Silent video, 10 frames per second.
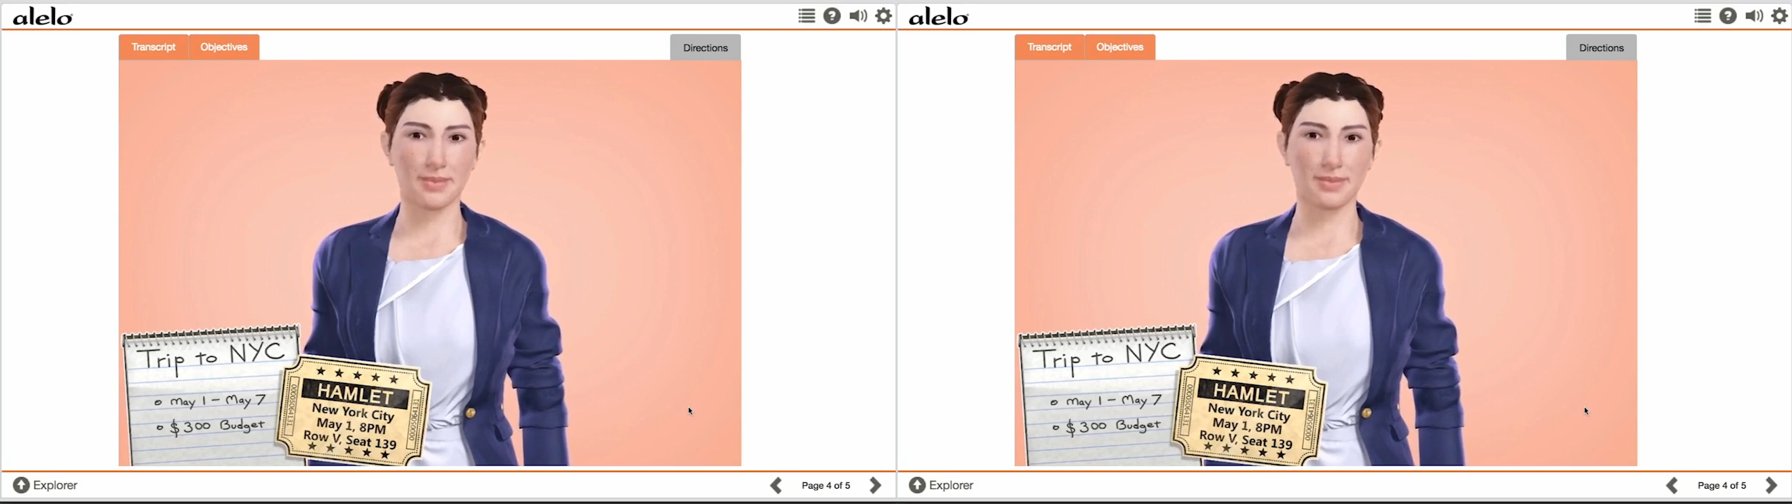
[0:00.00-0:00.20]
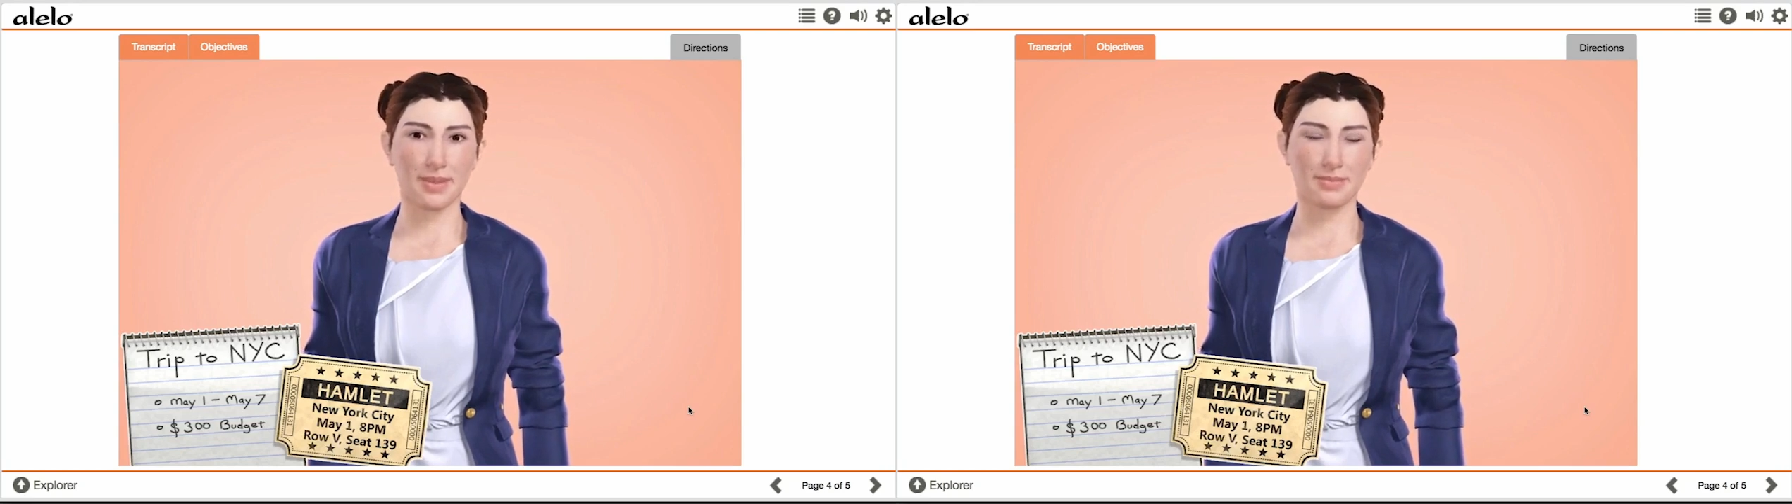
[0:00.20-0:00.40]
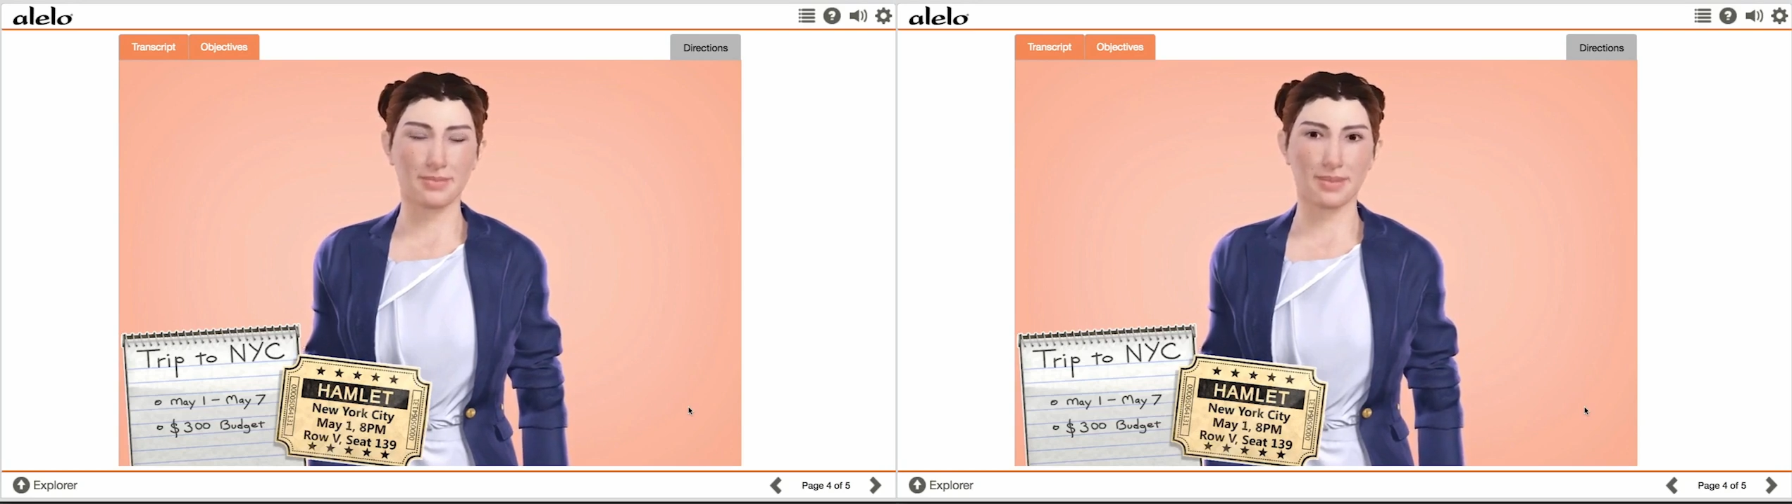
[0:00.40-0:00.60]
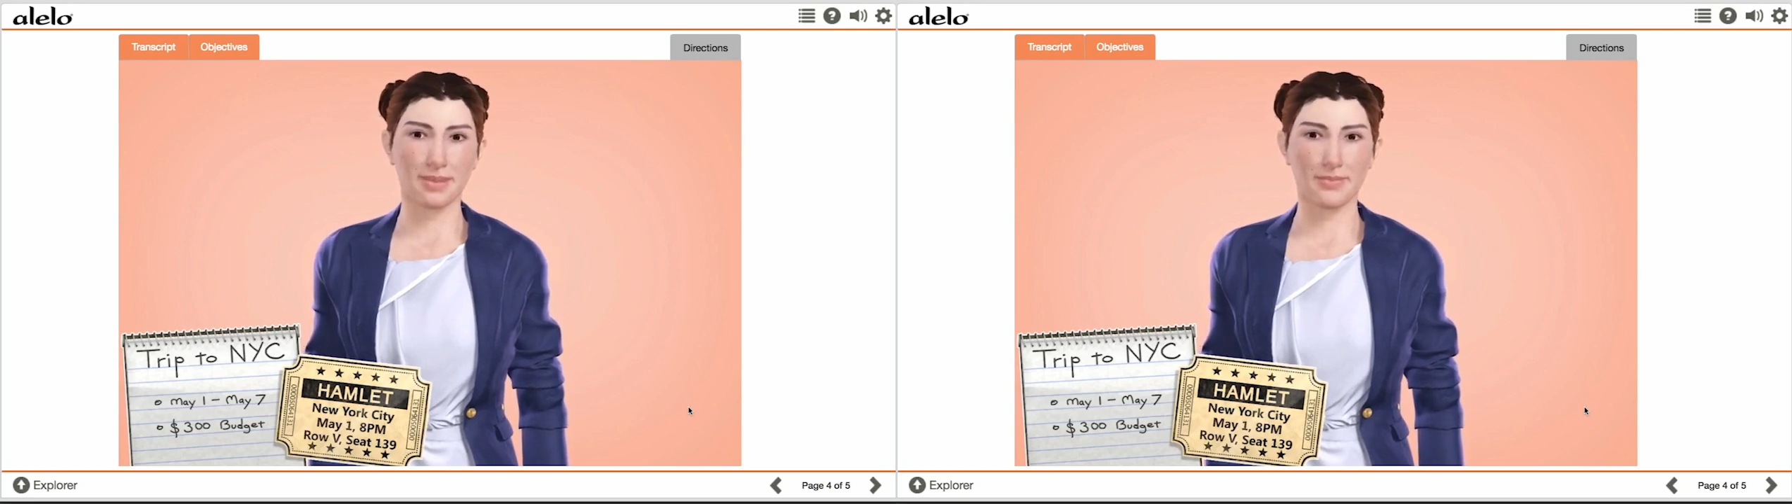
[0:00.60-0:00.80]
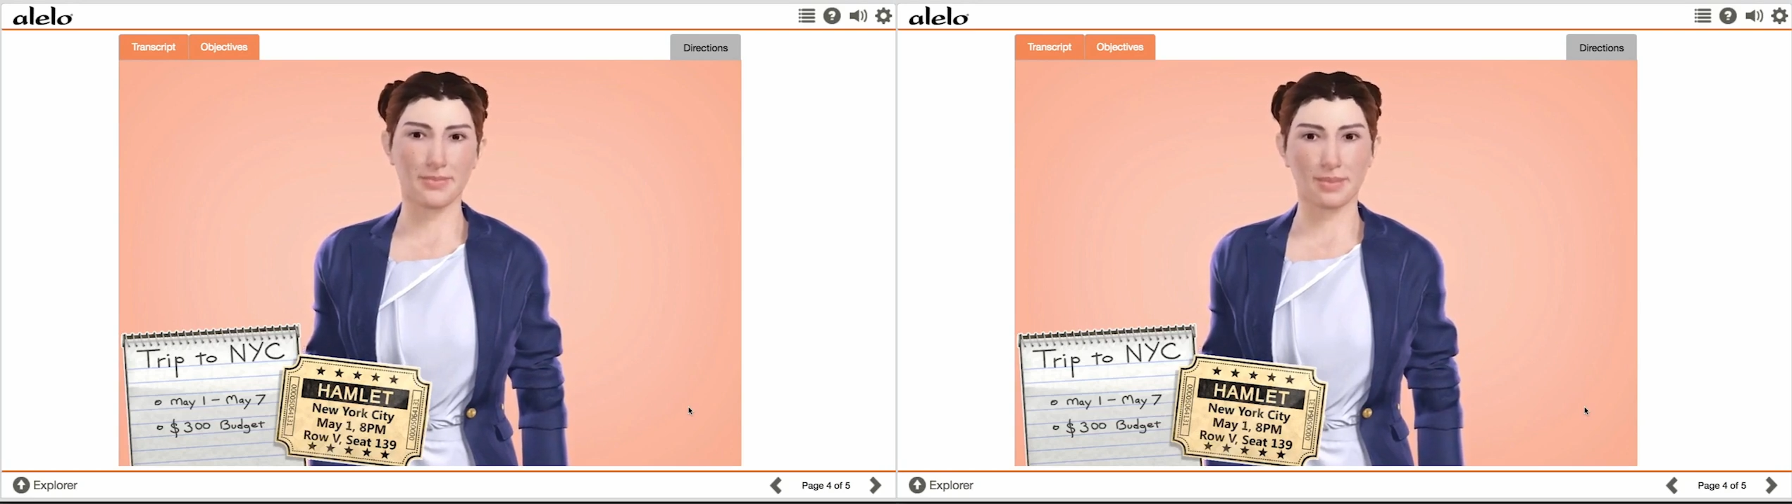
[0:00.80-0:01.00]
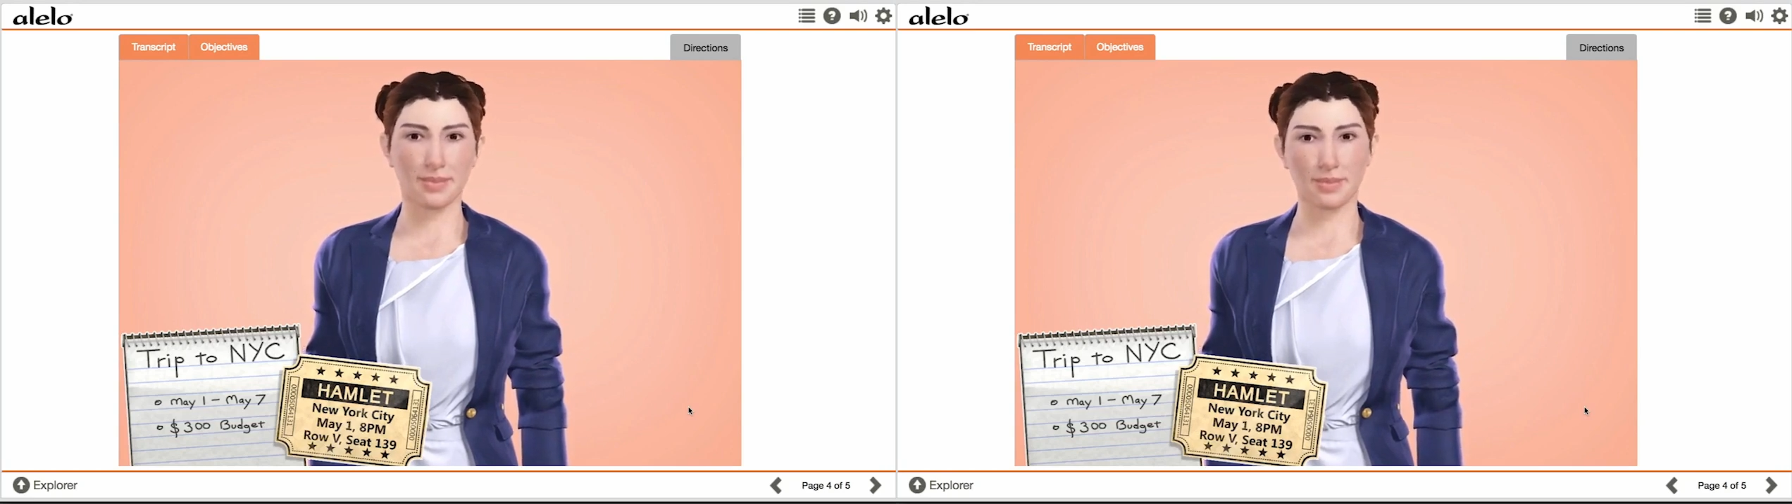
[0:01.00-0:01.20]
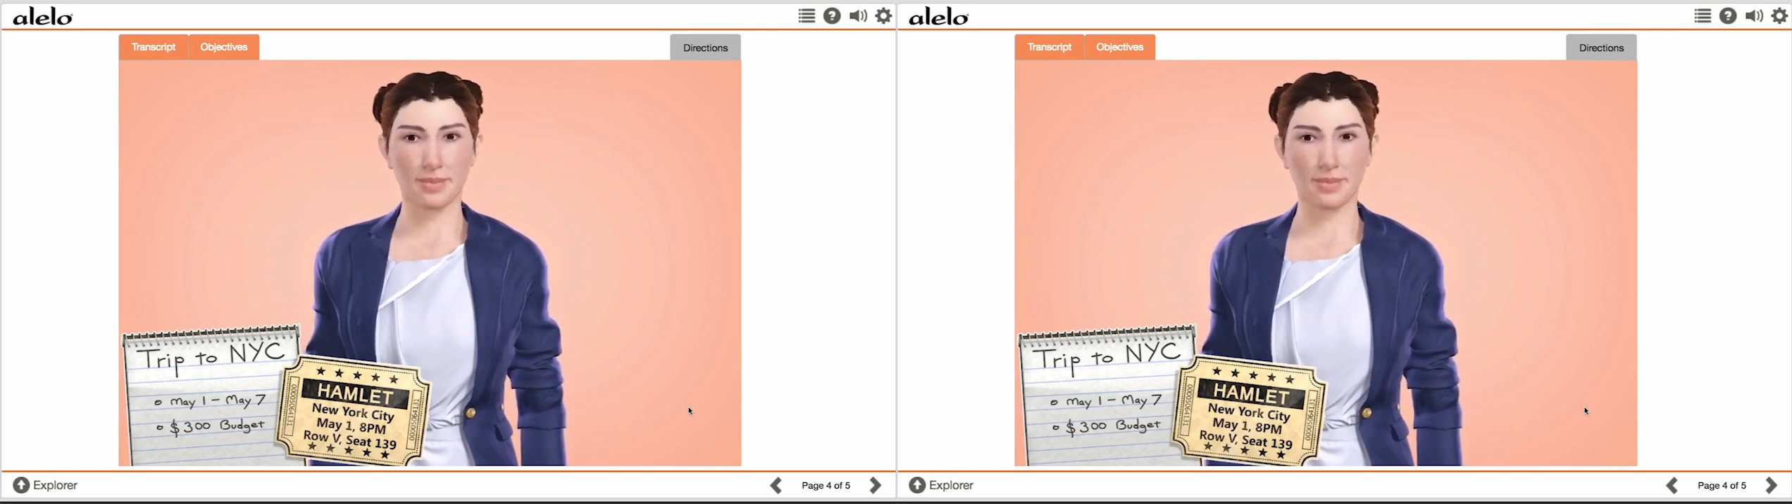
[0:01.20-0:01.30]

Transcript: Where are you traveling to?